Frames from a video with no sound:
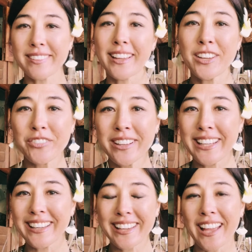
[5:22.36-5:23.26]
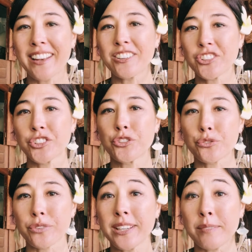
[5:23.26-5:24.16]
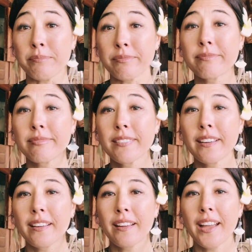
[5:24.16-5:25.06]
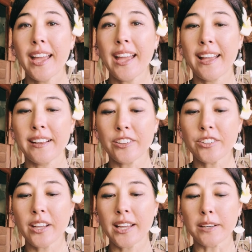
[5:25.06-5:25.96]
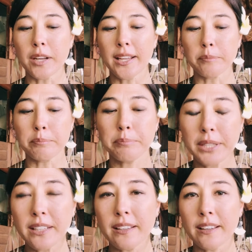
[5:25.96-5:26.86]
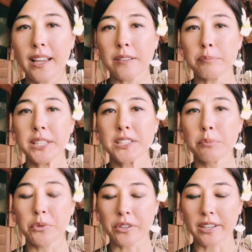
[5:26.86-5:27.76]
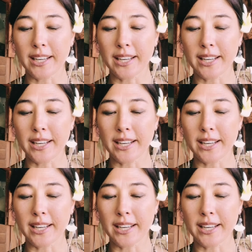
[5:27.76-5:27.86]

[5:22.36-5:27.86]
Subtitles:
really can just dream and be supported.